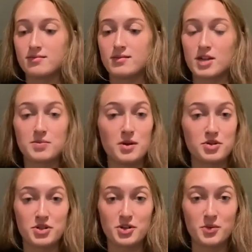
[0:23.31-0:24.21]

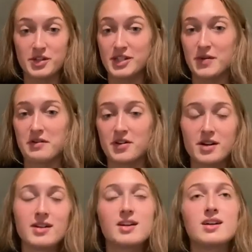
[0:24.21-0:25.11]
exposure whatsoever.
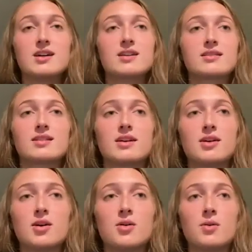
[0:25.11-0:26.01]

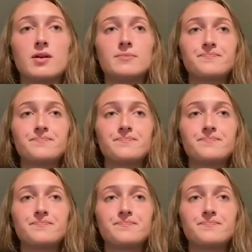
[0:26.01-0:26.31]
So